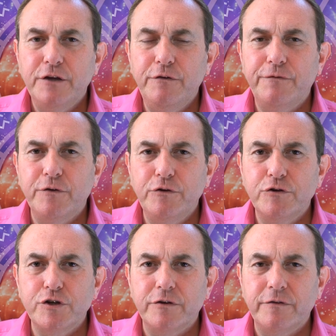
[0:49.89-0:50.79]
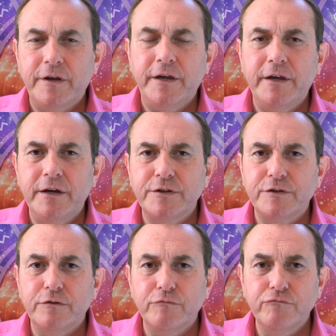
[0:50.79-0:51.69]
you feel you should adhere
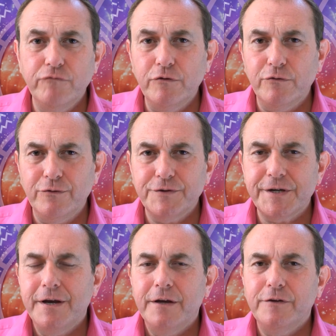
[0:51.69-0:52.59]
to the rules